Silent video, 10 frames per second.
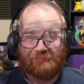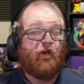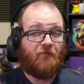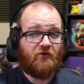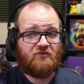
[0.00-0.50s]

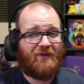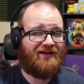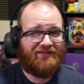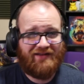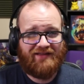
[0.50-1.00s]
Our first
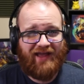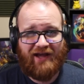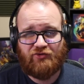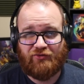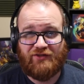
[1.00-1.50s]
Spotlight
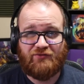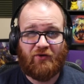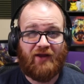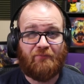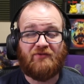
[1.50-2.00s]
Cash release for
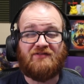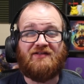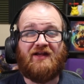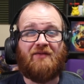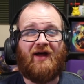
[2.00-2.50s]
April is
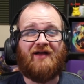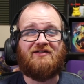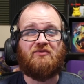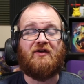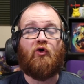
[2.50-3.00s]
data mined
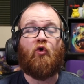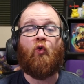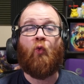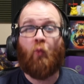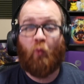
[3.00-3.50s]
to be
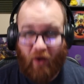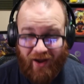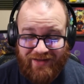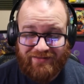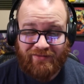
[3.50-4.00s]

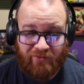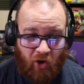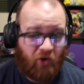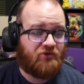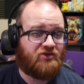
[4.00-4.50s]
quite large,